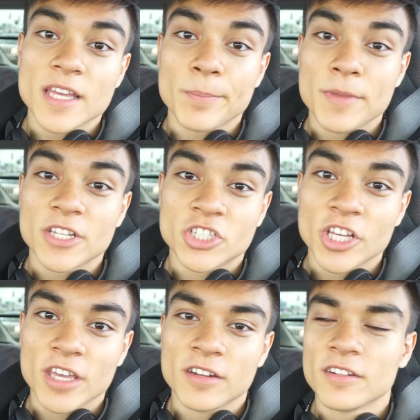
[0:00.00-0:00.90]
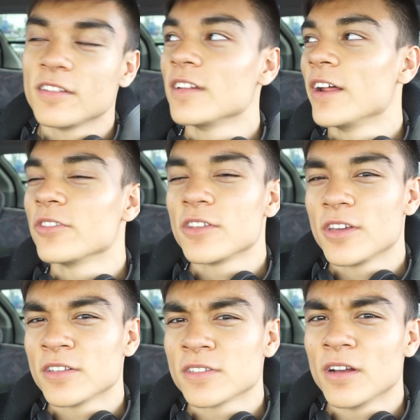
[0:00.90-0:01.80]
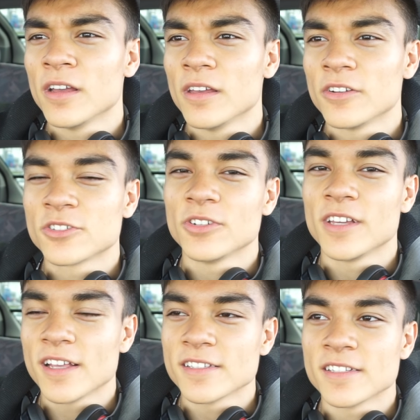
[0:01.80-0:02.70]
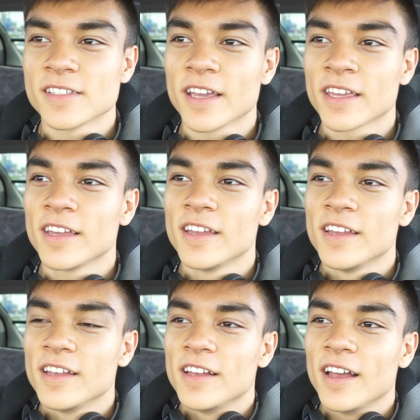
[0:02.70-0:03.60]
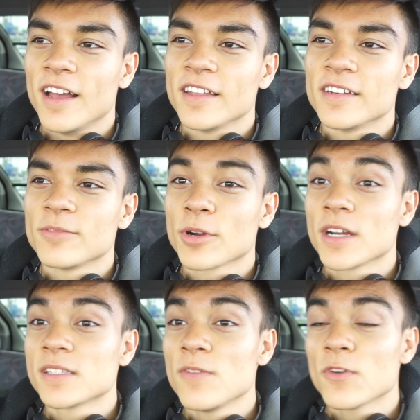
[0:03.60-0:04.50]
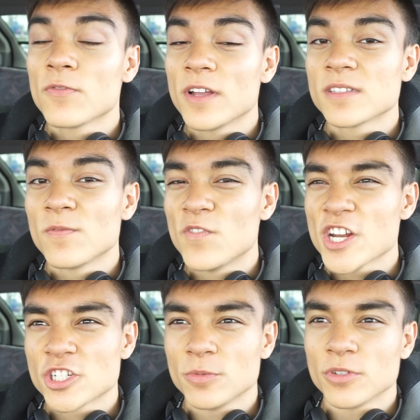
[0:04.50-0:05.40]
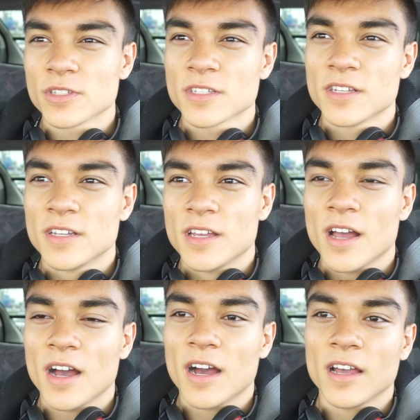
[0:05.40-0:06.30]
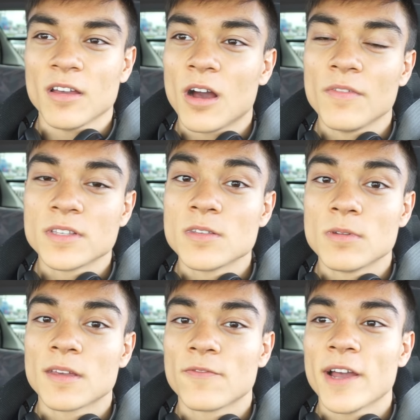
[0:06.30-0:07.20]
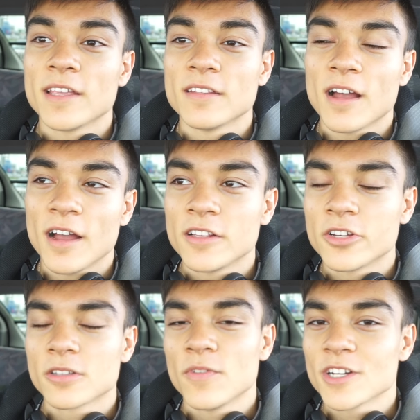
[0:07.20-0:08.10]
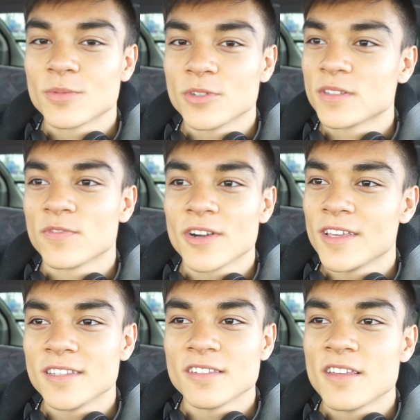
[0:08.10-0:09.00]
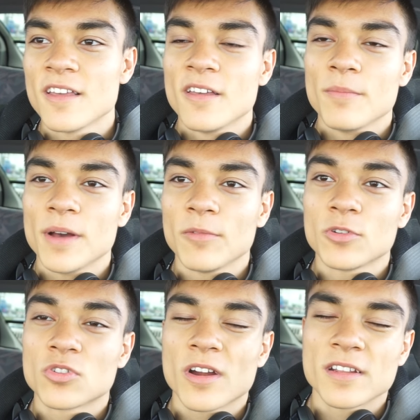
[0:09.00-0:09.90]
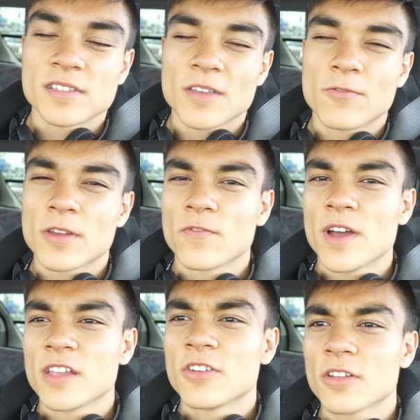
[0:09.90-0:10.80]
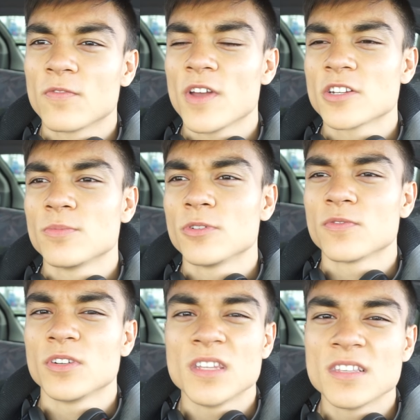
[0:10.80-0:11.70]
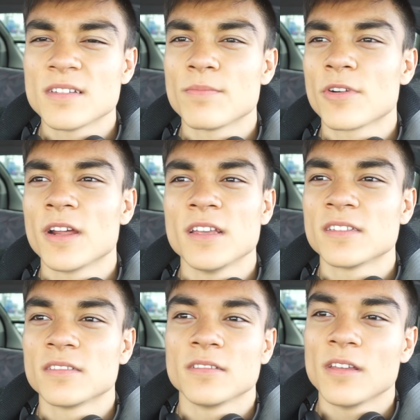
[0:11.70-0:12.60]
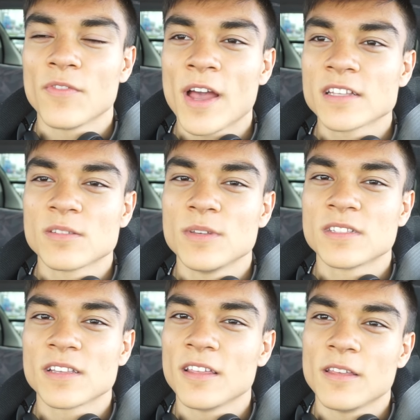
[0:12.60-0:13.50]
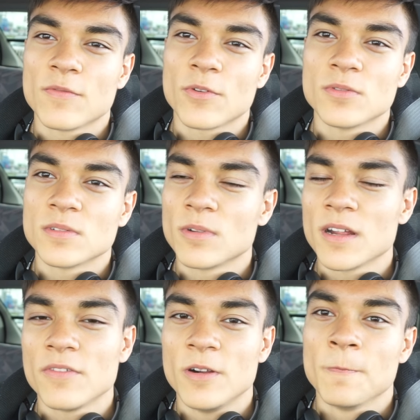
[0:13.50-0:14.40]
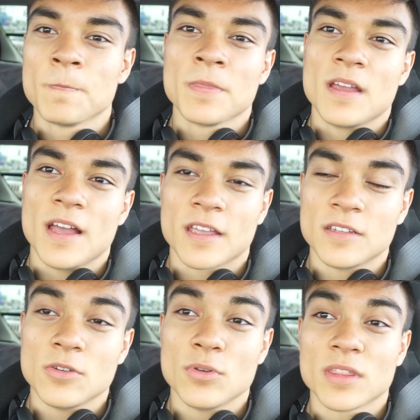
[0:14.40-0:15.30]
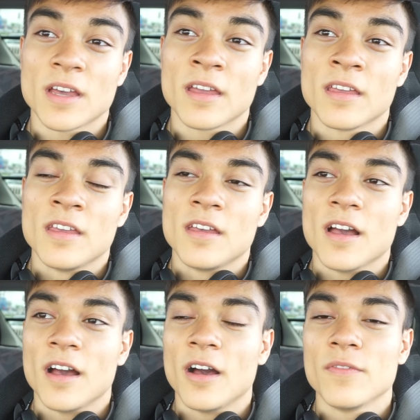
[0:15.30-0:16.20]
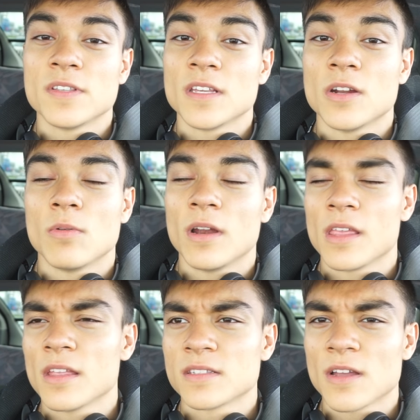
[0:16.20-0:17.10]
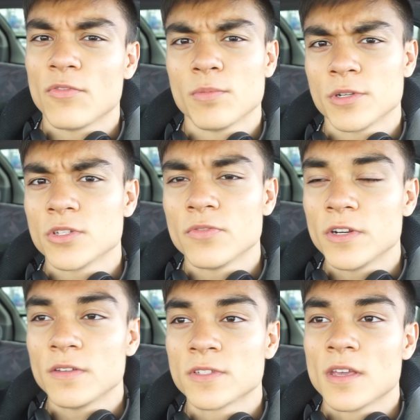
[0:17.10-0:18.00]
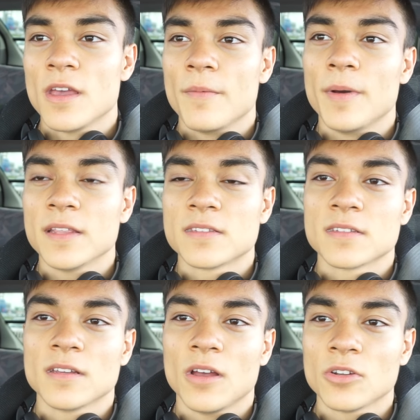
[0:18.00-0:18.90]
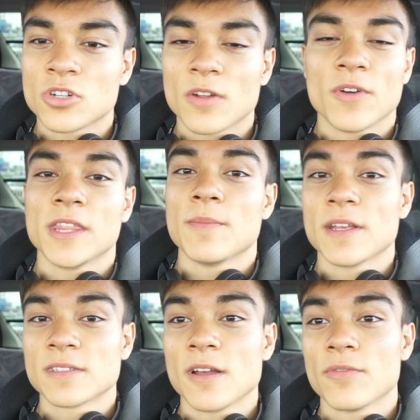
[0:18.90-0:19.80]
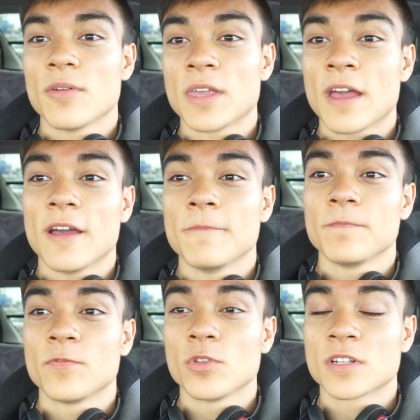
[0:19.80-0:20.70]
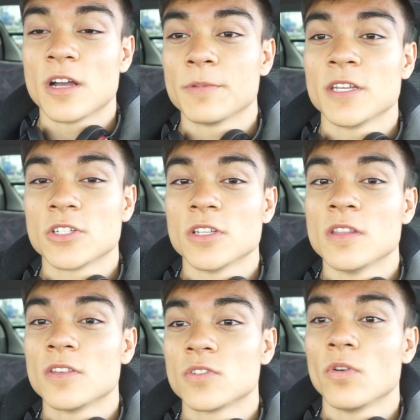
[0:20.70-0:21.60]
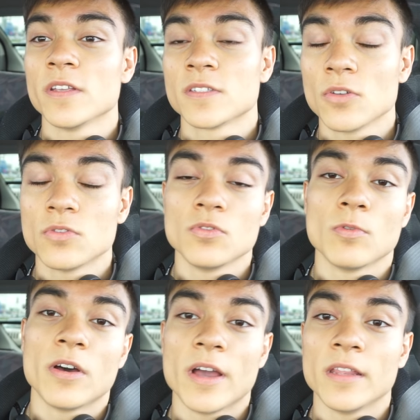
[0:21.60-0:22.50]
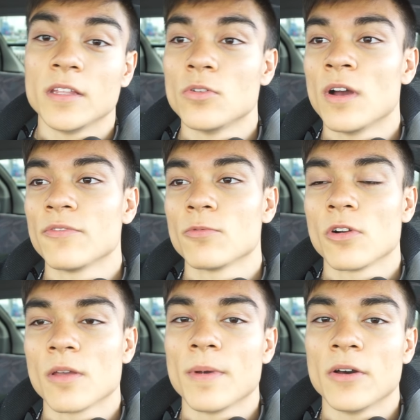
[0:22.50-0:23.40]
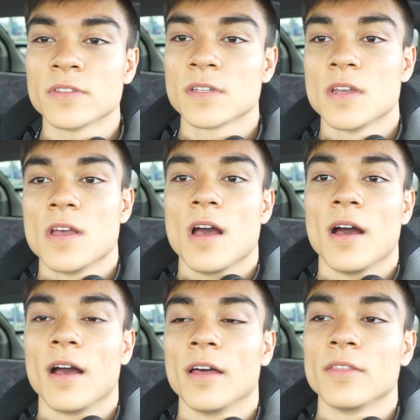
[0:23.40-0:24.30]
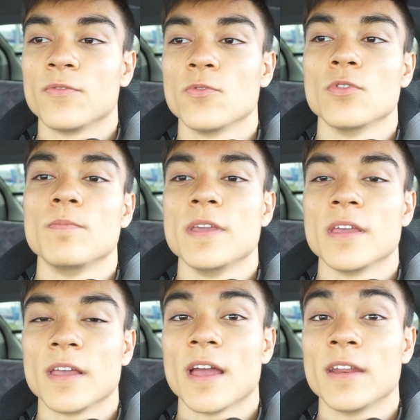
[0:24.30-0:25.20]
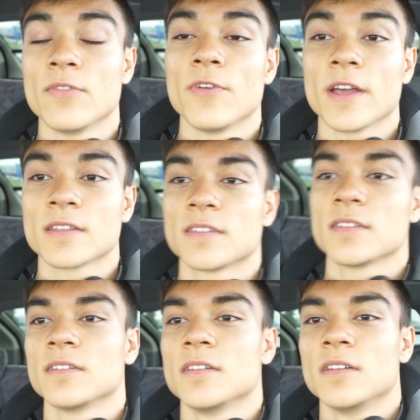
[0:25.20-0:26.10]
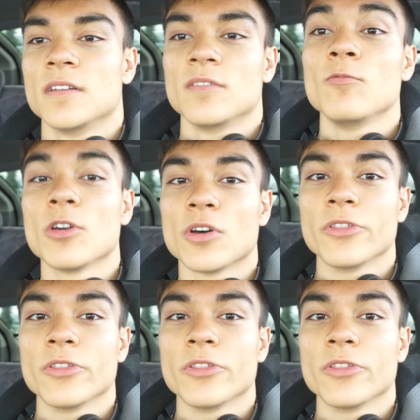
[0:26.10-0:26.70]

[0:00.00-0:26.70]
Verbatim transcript: that big chicken. I don't think you guys saw it. I'll show you guys in a sec and we're gonna see if we can find some vegetables. Uh, obviously, we could find uncooked vegetables, it's very easy, but we're trying to see if we could find cooked vegetables for a decent price. If it has to be slightly frozen, whatever, I could deal with that. Uh, obviously, I don't want to get stuff with preservatives, but I'll try to find the best stuff that we can for the competition so I still do well and I don't have to worry about uh, the food being an effect with all